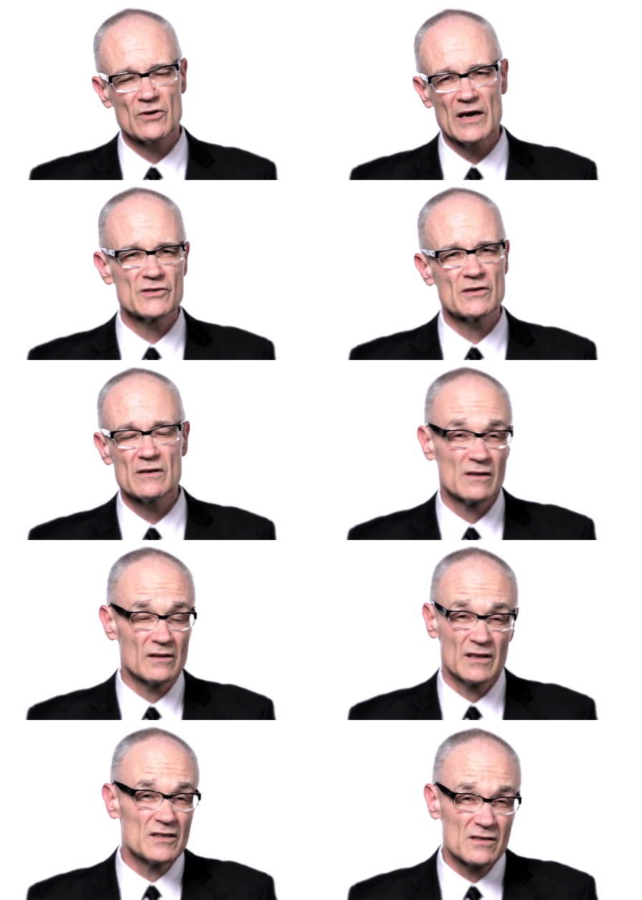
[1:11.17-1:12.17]
tragedy that
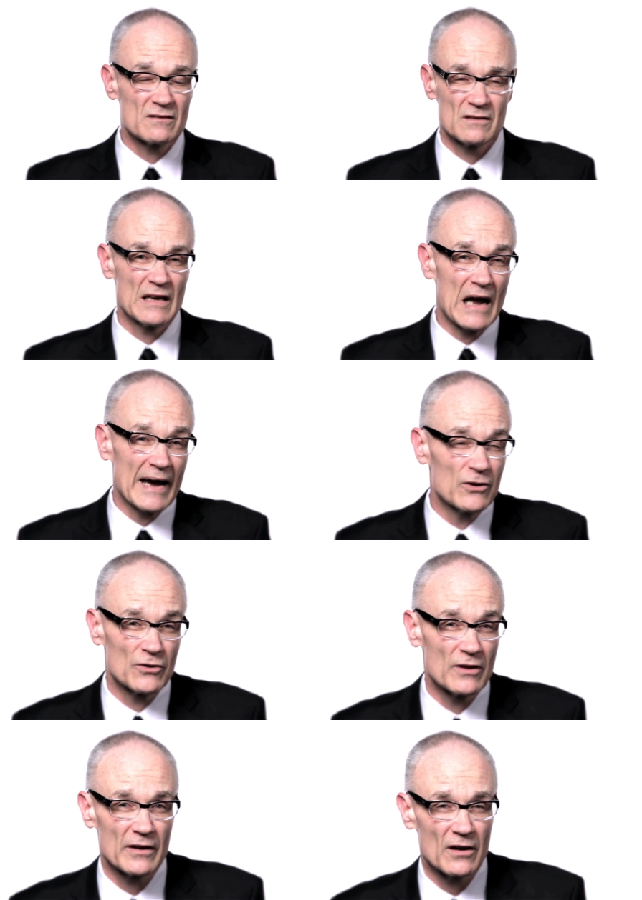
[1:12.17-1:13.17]
at least that I
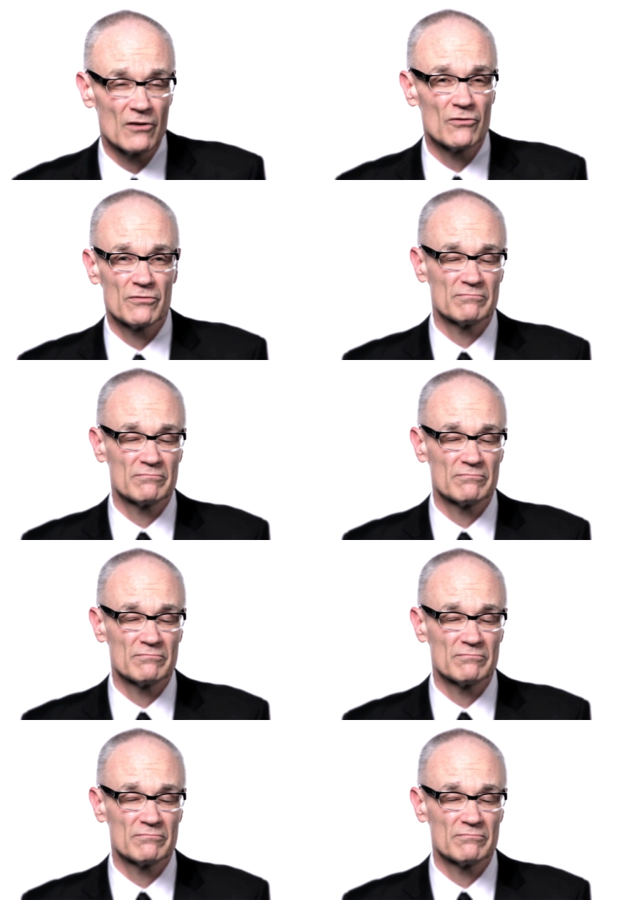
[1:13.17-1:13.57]
could think of.